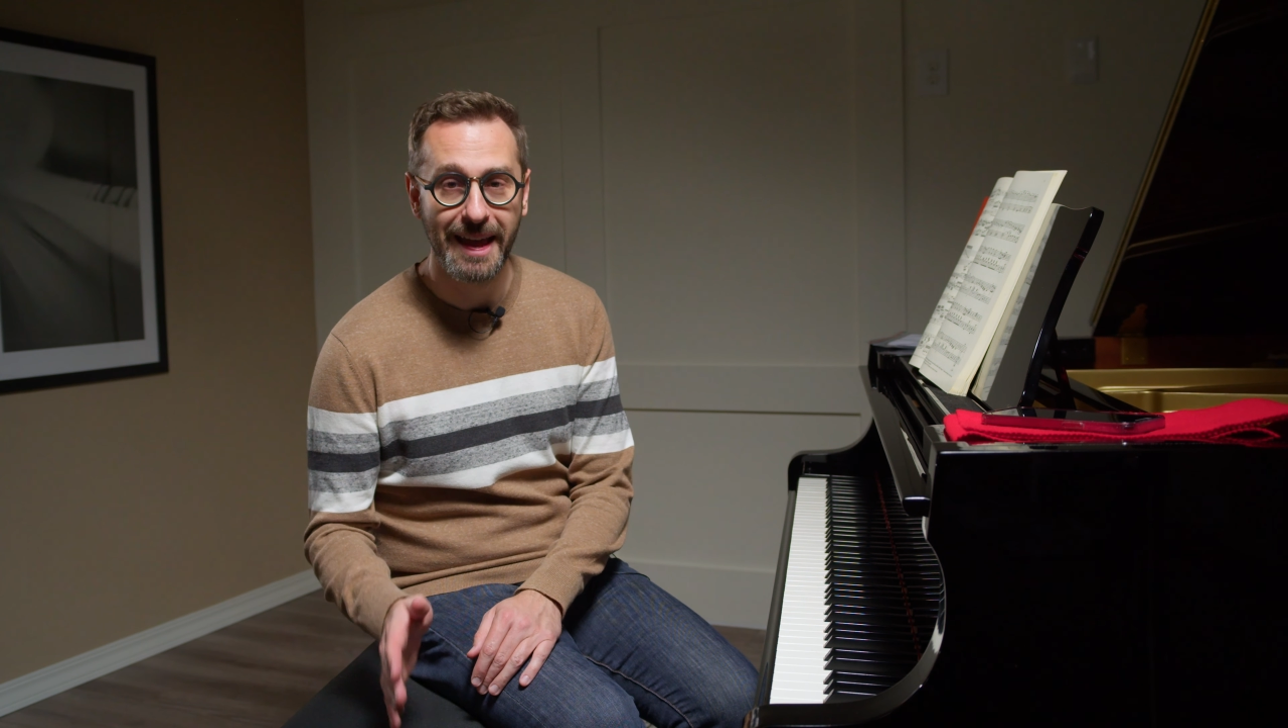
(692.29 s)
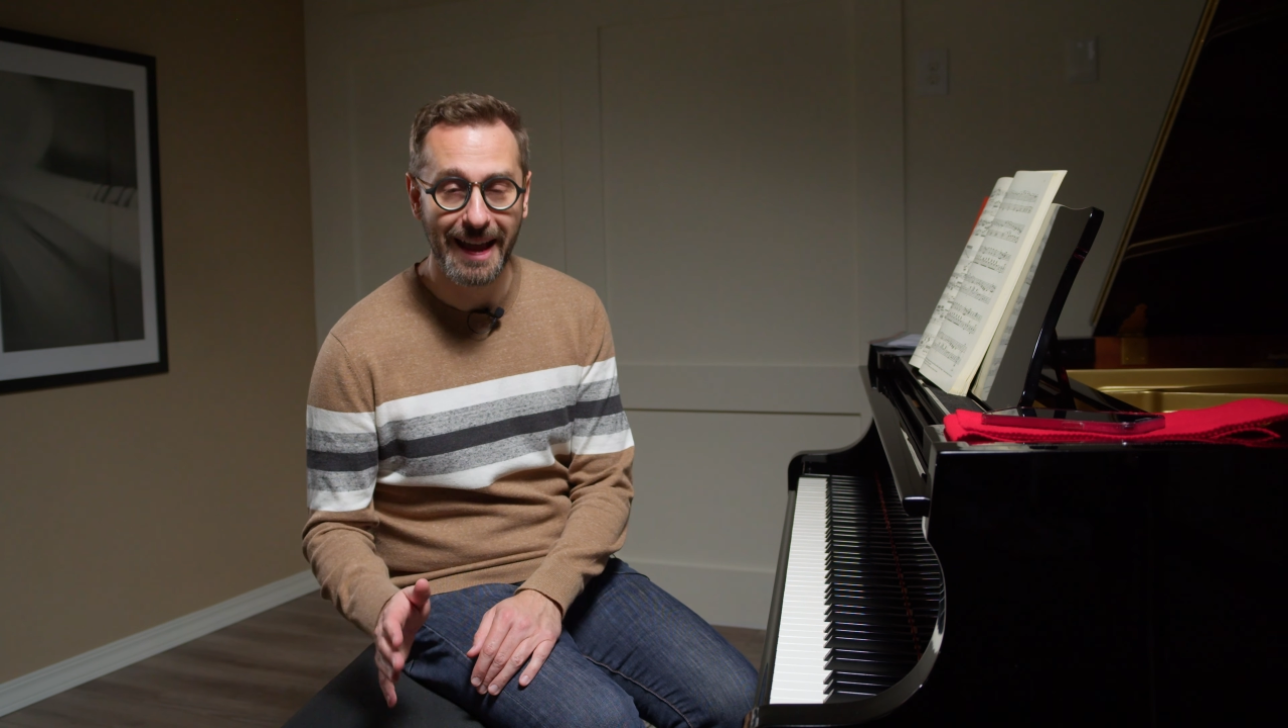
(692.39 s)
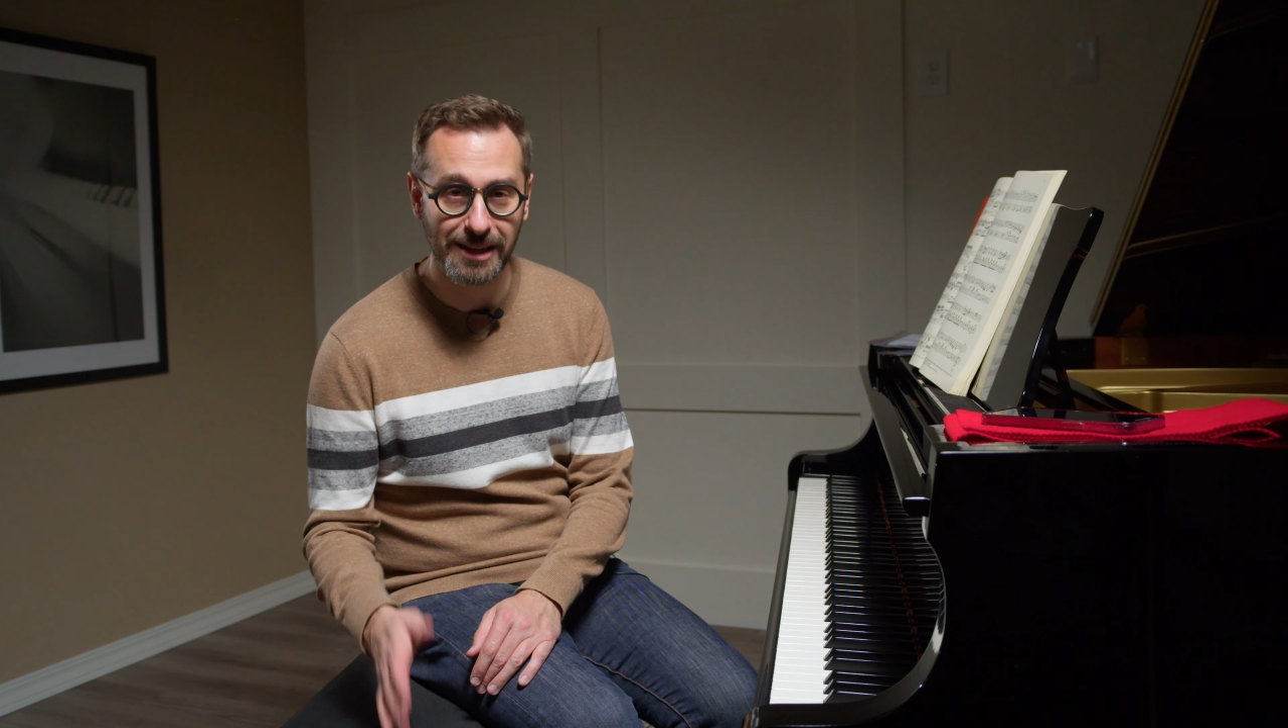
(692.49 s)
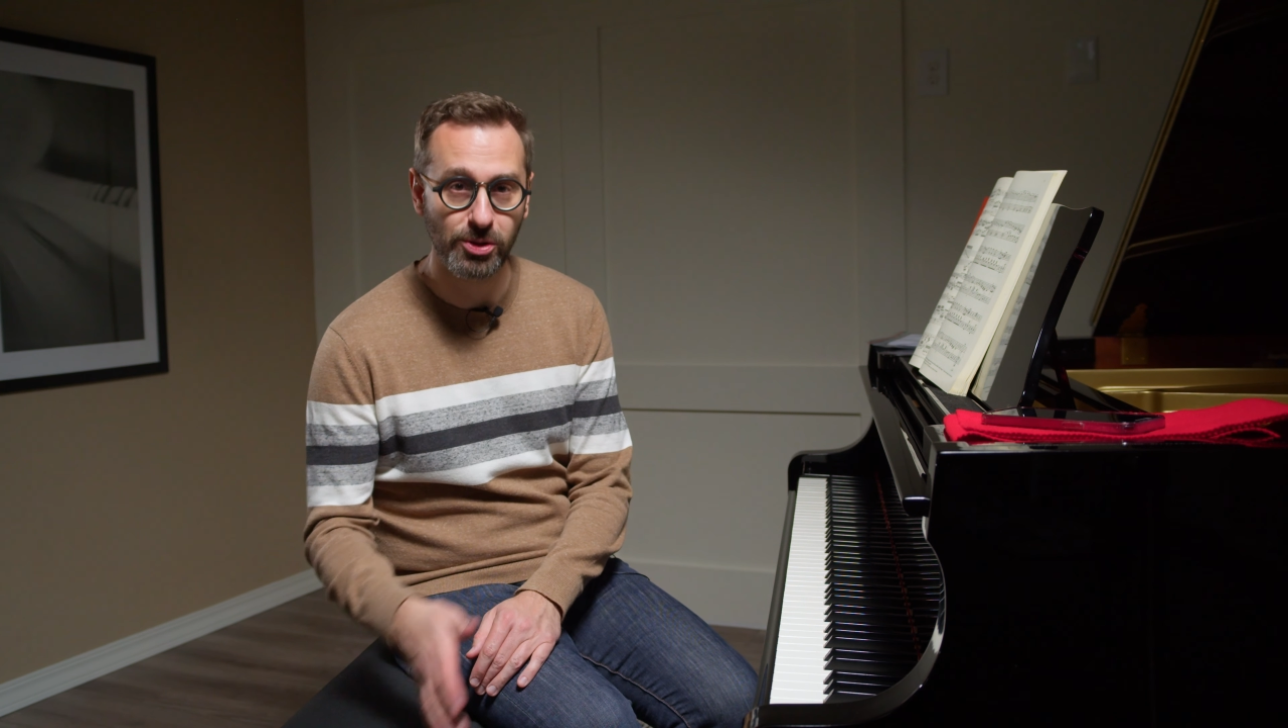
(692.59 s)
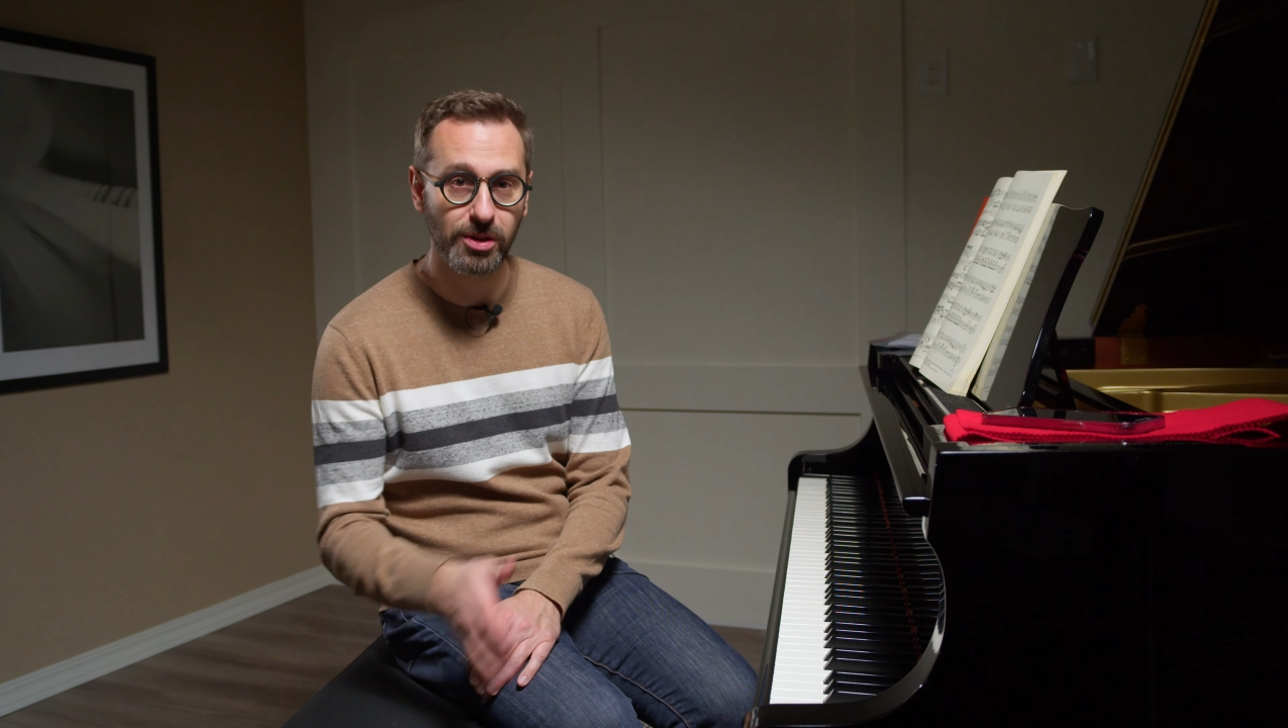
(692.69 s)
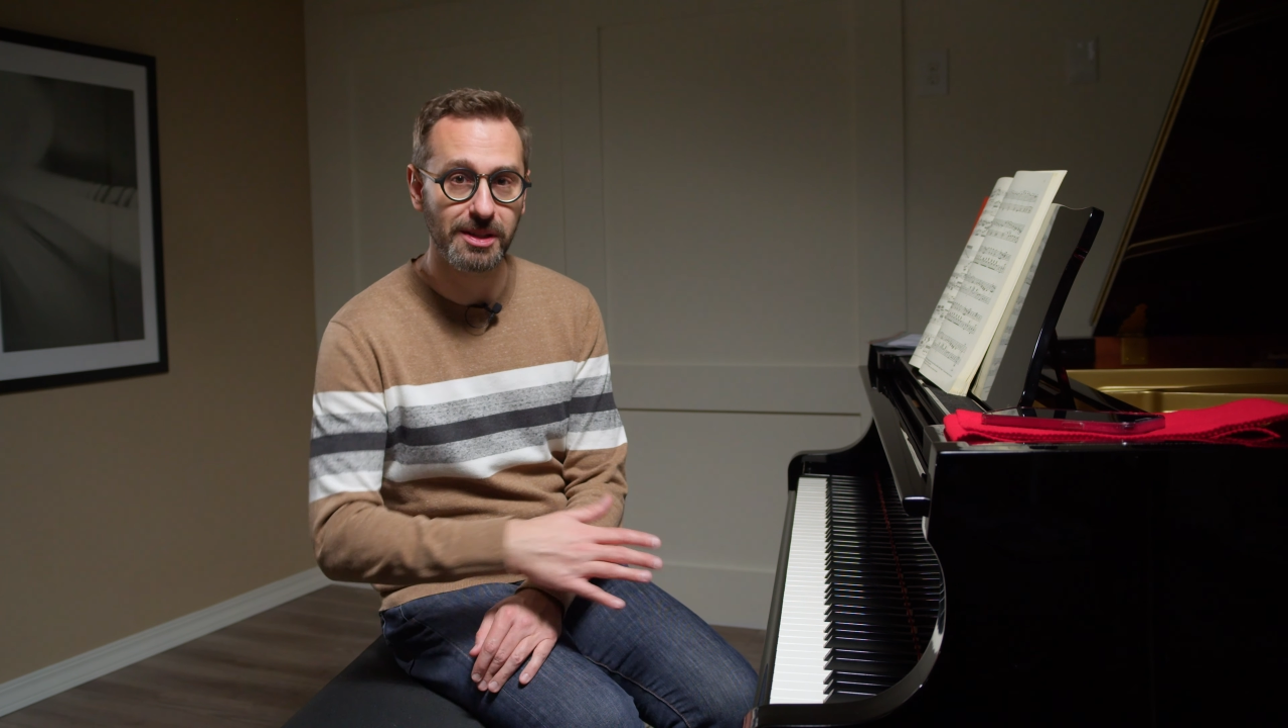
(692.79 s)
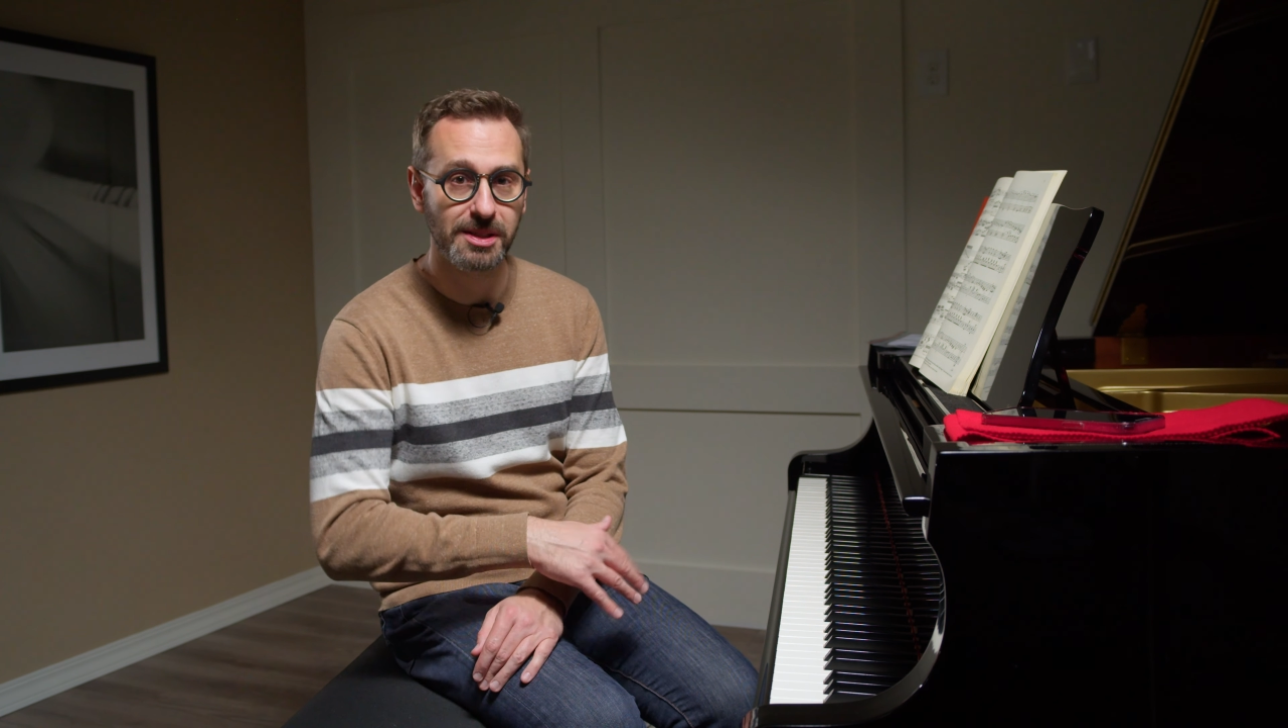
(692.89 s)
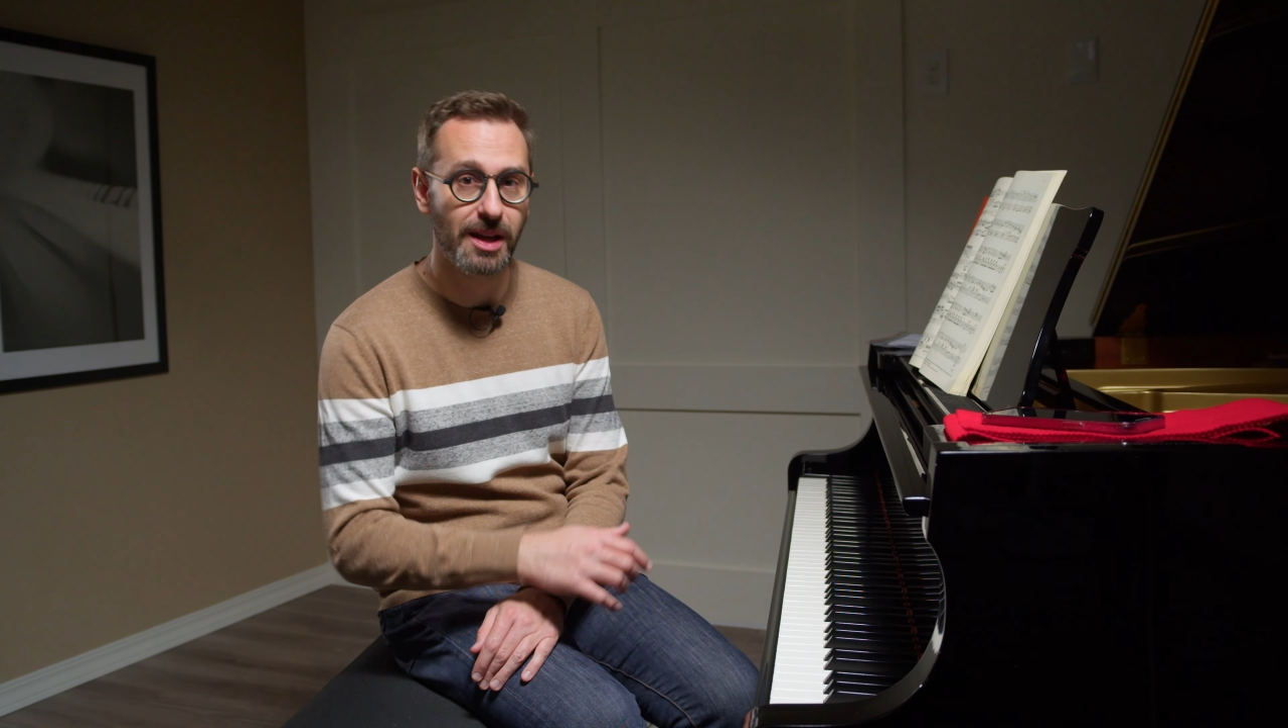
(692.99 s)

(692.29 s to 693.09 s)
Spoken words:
as good as